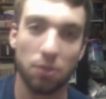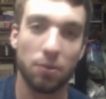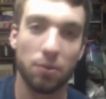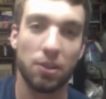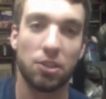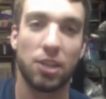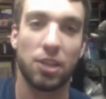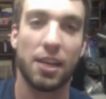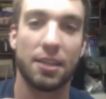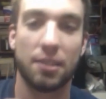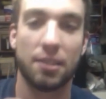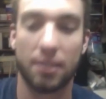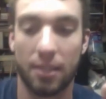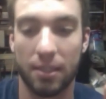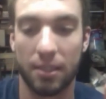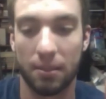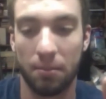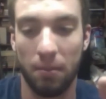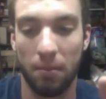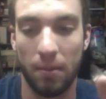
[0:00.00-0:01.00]
wrench has
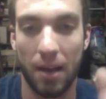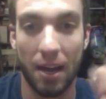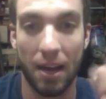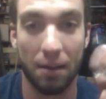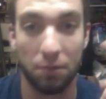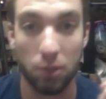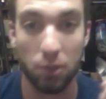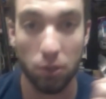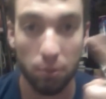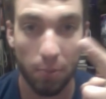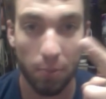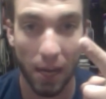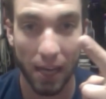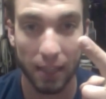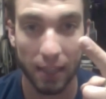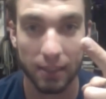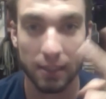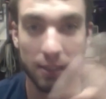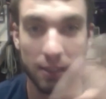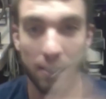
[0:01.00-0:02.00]
to have 2
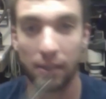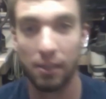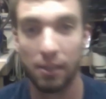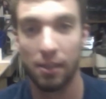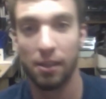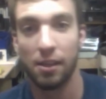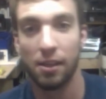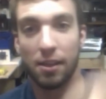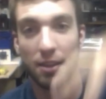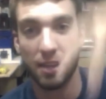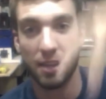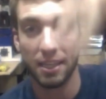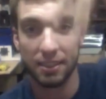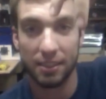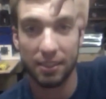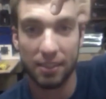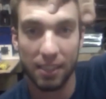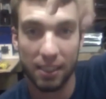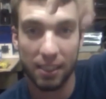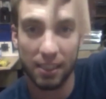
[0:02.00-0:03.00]
pegs that
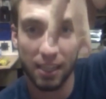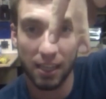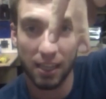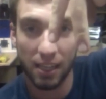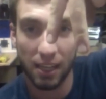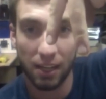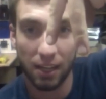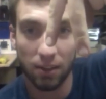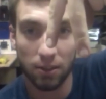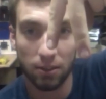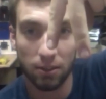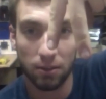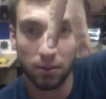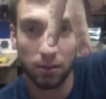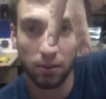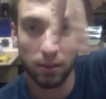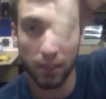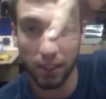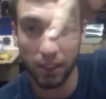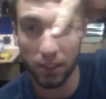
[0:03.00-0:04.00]
stick down that hole
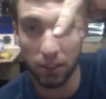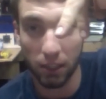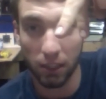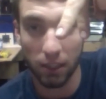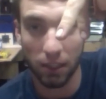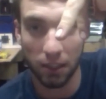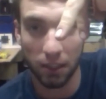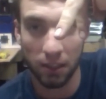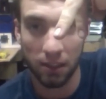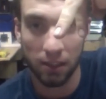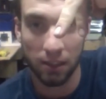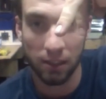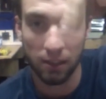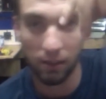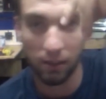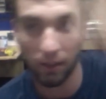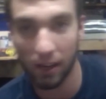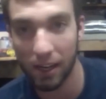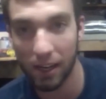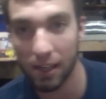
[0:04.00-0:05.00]
and turn,
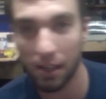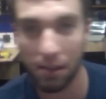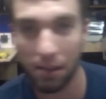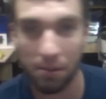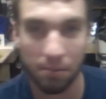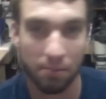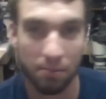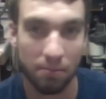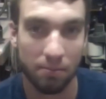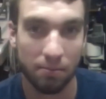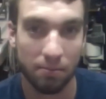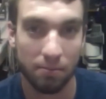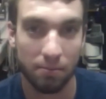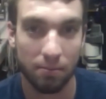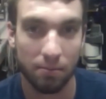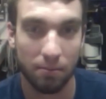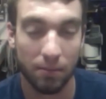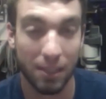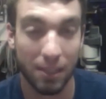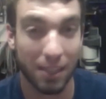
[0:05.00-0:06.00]
right?
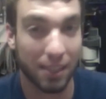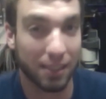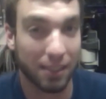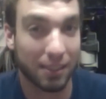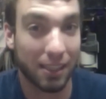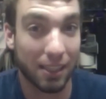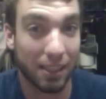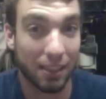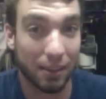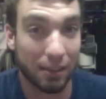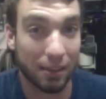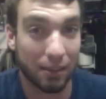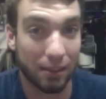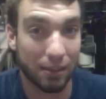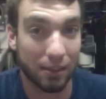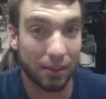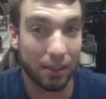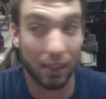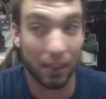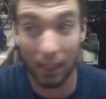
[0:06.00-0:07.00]
Now, that's not
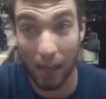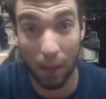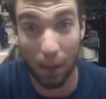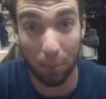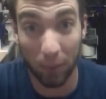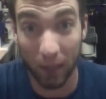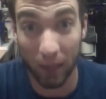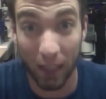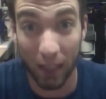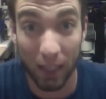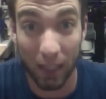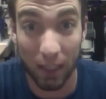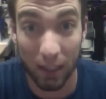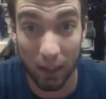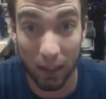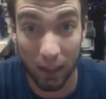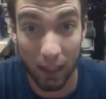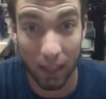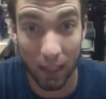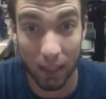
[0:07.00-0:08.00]
a complicated
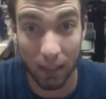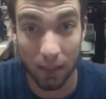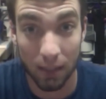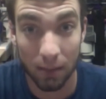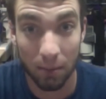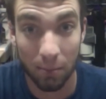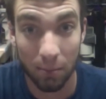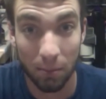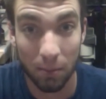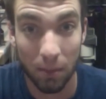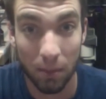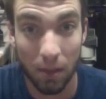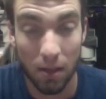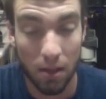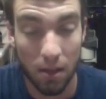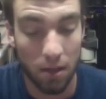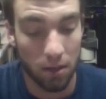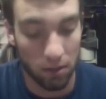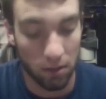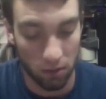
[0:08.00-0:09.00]
thing.
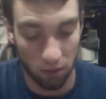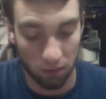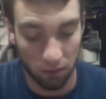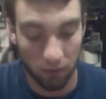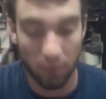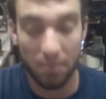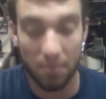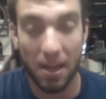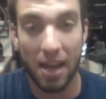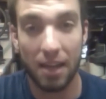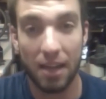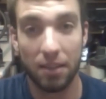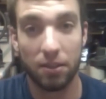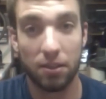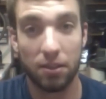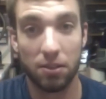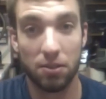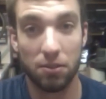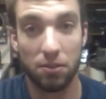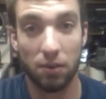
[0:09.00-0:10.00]
So from that, you
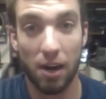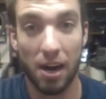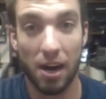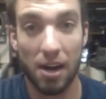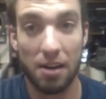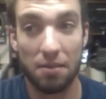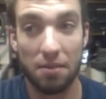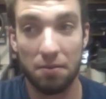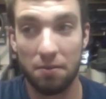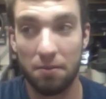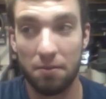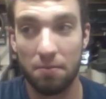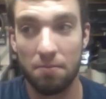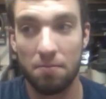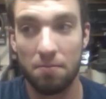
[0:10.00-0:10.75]
can derive